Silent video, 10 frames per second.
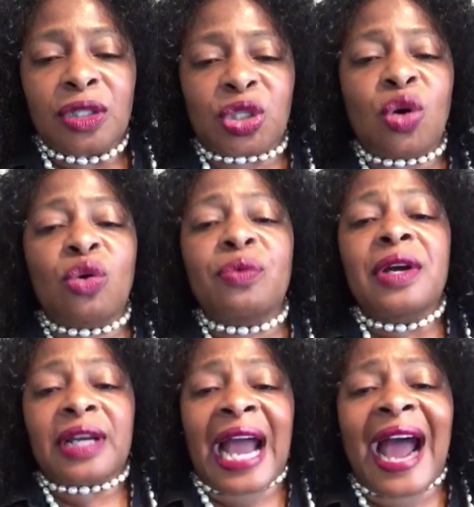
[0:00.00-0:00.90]
to
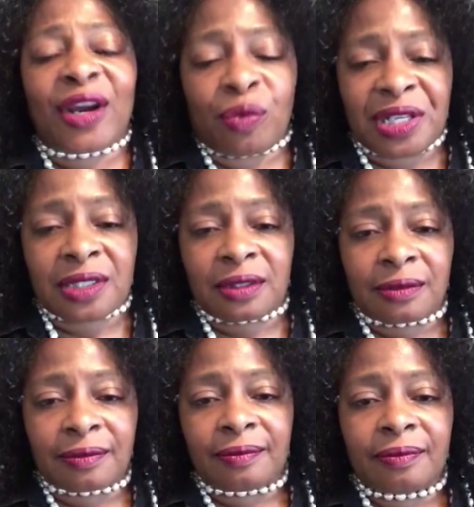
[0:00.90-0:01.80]
Congress
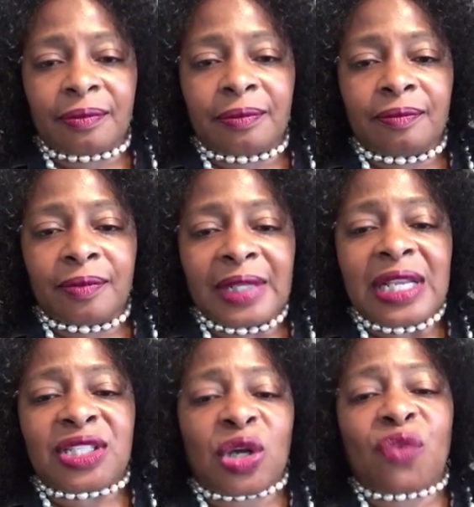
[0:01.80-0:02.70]

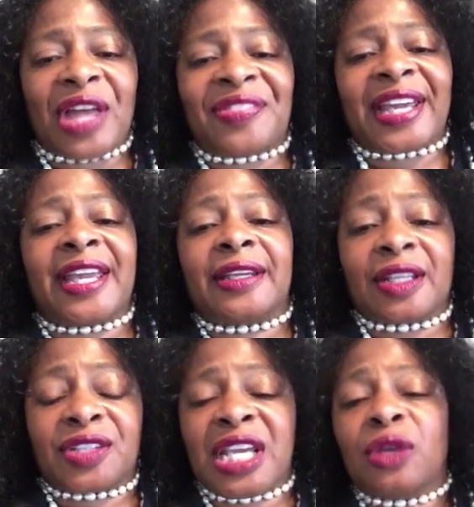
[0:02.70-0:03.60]
so that they can
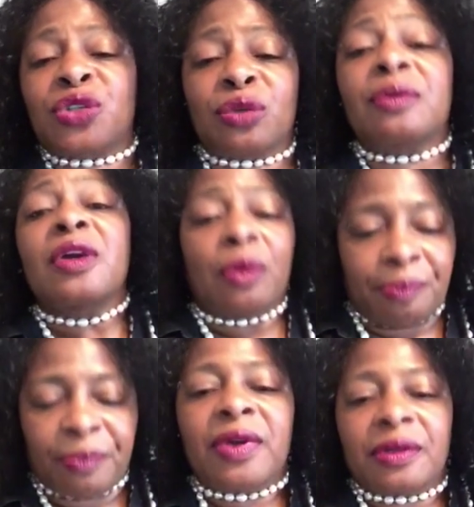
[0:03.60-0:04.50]
continue to
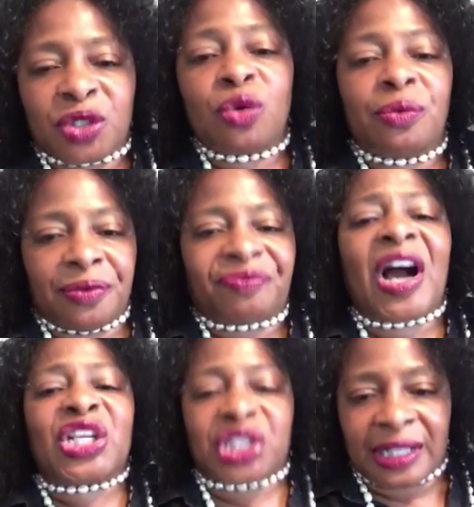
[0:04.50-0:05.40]

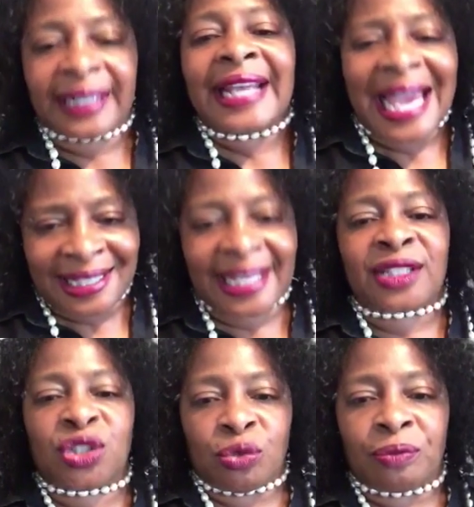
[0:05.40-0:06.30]
function as they
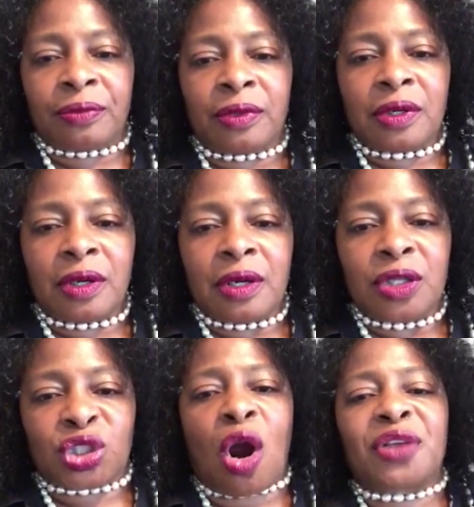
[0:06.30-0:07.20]
do?
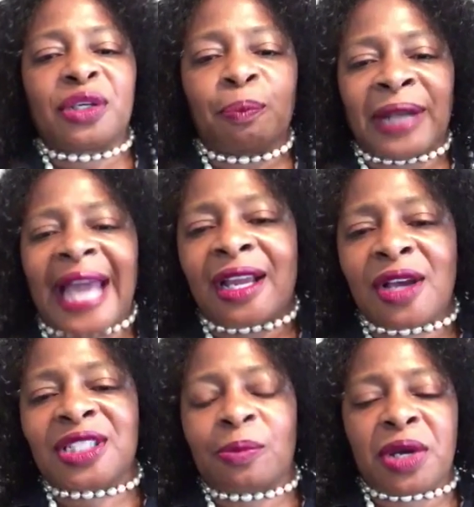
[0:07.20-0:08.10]
Charging black
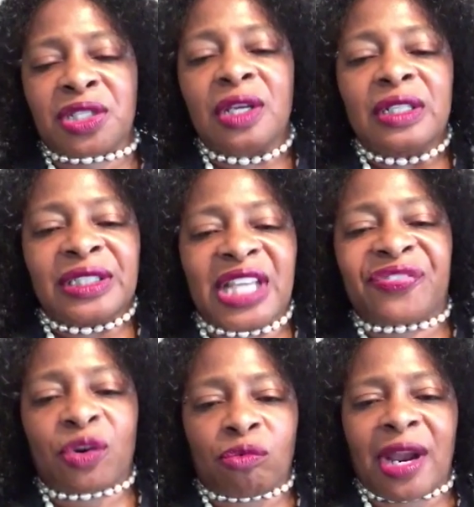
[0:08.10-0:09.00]
customers
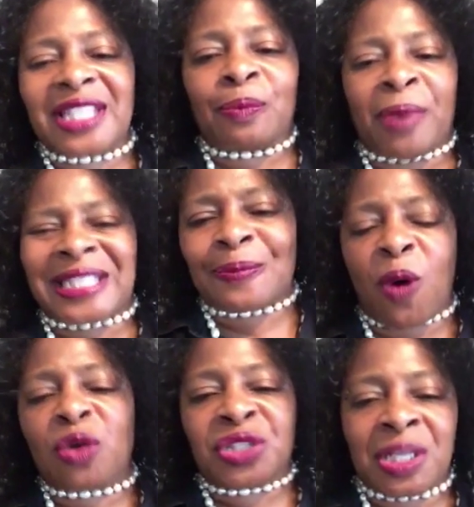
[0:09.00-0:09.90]
different rates based
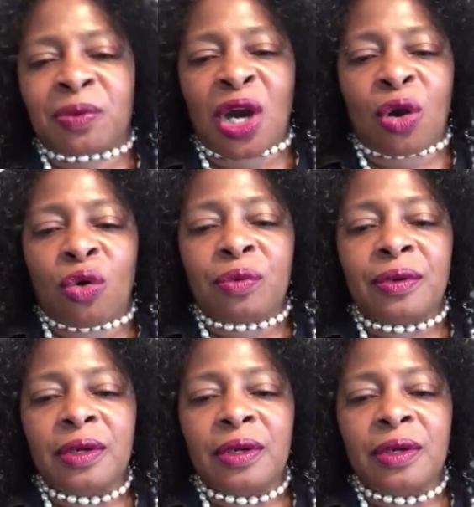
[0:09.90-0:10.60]
upon zip code,